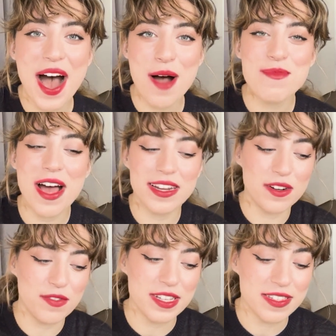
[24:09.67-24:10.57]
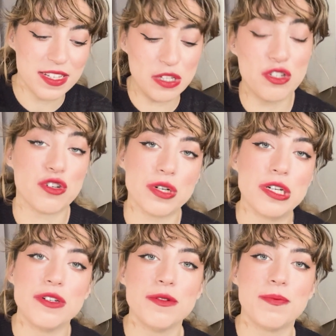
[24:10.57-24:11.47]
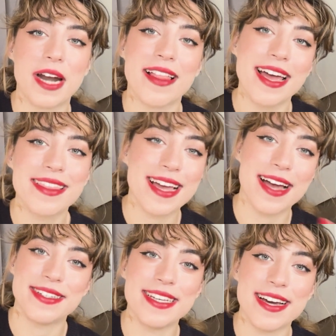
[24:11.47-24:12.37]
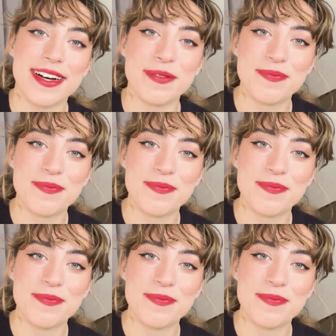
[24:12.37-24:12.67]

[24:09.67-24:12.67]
I'm not convinced it's true, but I like the idea.